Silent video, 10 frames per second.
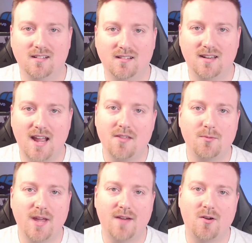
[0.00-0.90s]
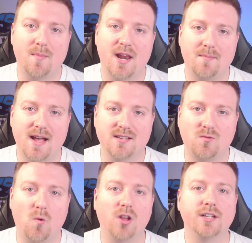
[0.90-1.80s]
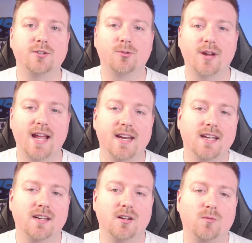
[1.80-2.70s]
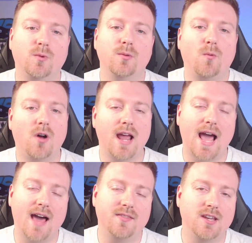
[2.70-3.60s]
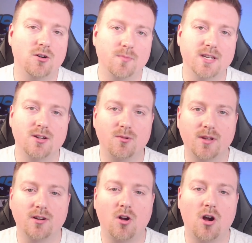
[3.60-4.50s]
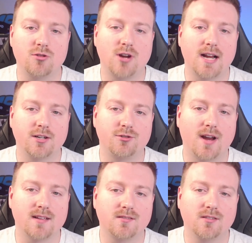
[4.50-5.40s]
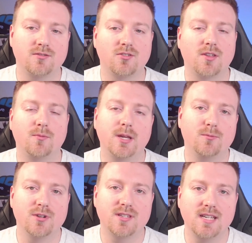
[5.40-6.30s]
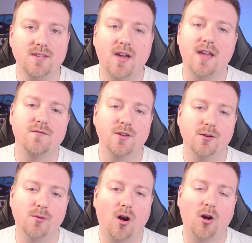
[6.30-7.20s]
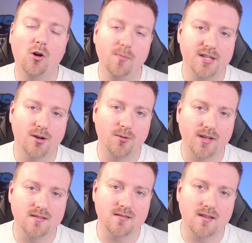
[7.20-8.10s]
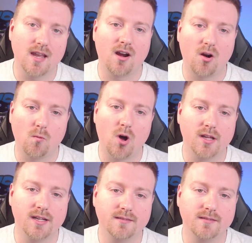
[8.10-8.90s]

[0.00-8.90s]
Now that we have our MetaMask wallet created, we will want to add the OMI token contract address so that we can receive and view our OMI tokens in our wallet.